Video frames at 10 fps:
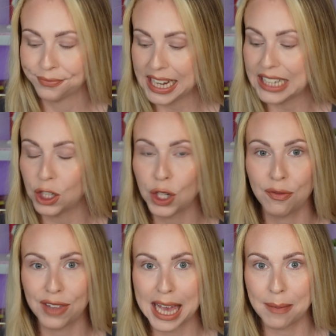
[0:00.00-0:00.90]
It's a
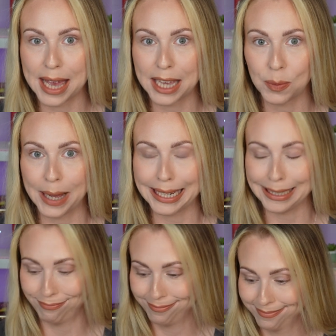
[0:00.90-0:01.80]
dupe for the ABH
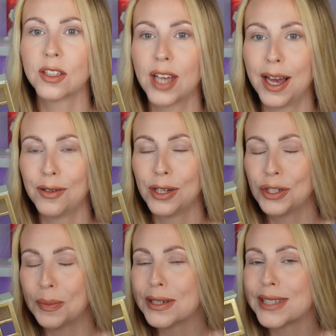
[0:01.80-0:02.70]
palette. So
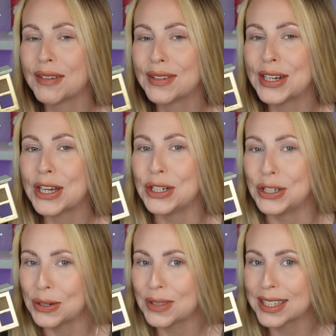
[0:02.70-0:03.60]
W7
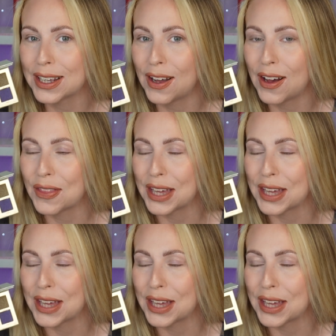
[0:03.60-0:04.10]
do this a lot.